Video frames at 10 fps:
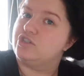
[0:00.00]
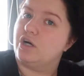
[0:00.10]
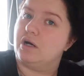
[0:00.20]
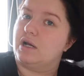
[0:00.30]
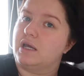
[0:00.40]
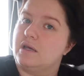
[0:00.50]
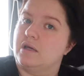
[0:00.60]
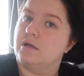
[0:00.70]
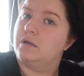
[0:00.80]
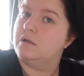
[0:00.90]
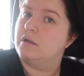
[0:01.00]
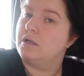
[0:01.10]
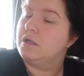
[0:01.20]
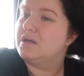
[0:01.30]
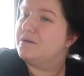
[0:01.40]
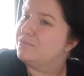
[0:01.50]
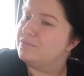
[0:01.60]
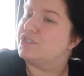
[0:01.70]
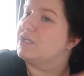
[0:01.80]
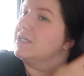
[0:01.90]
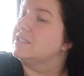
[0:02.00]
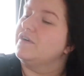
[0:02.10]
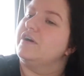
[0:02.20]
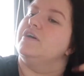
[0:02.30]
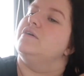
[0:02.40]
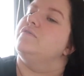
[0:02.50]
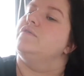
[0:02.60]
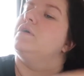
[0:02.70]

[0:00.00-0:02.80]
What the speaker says: Charlie, which I think is fair enough.